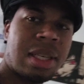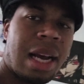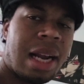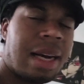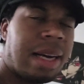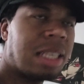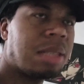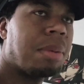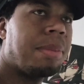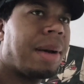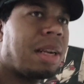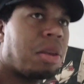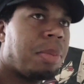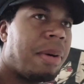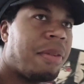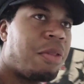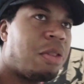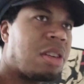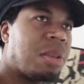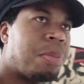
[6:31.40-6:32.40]
kind of leads me back to my
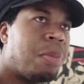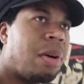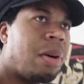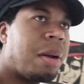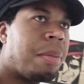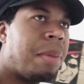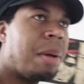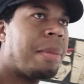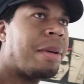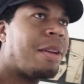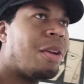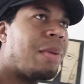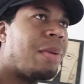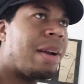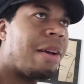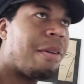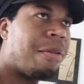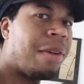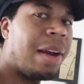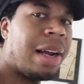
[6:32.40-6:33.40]
first point of people knowing
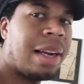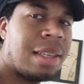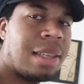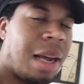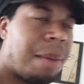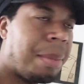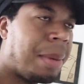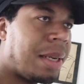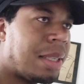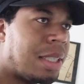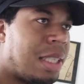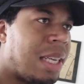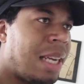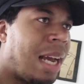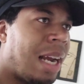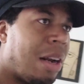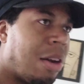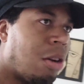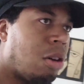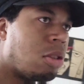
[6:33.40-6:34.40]
their fate. I mean, she
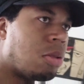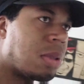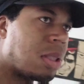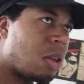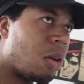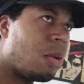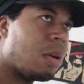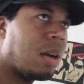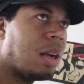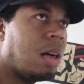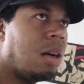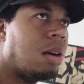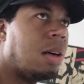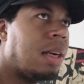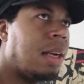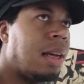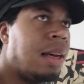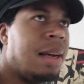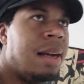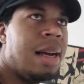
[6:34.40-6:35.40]
kind of knows what's going on,
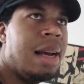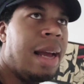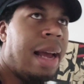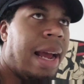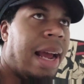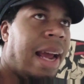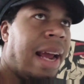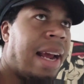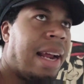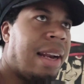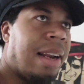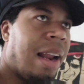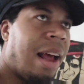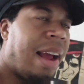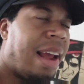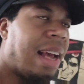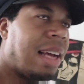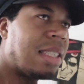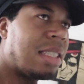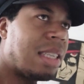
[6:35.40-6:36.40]
and I
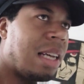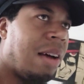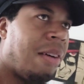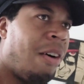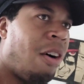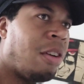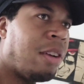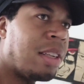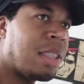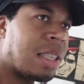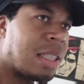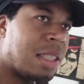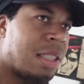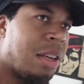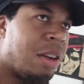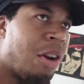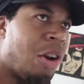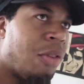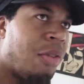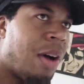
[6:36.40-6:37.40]
guess all these
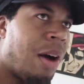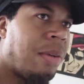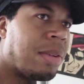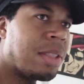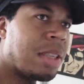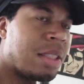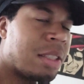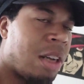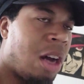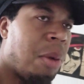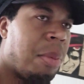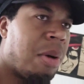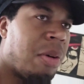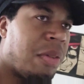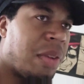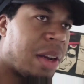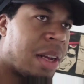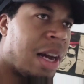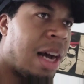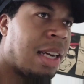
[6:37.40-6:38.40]
considered, if I was a zombie with
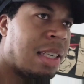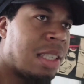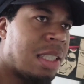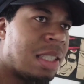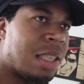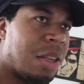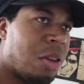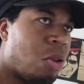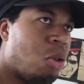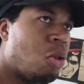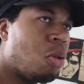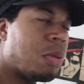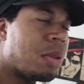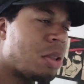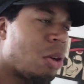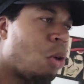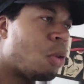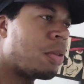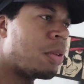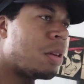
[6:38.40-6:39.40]
a conscience and knew it was
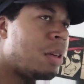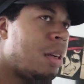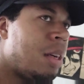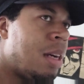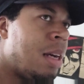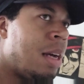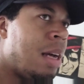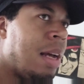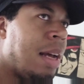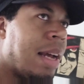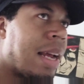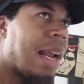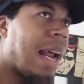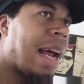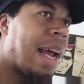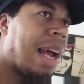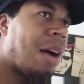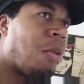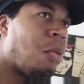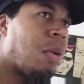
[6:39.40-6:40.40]
over, and I
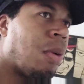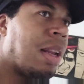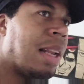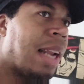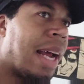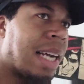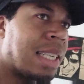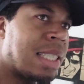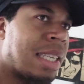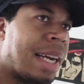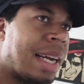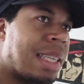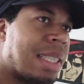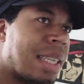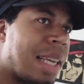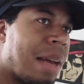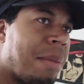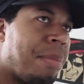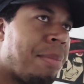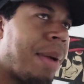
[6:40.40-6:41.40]
had one last chance to
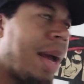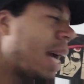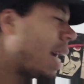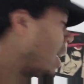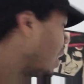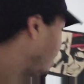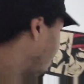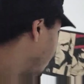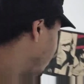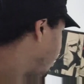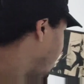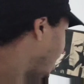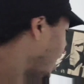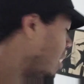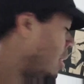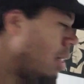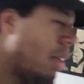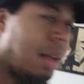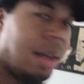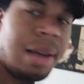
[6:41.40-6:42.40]
get back at the
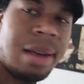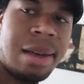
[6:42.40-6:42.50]
bastard,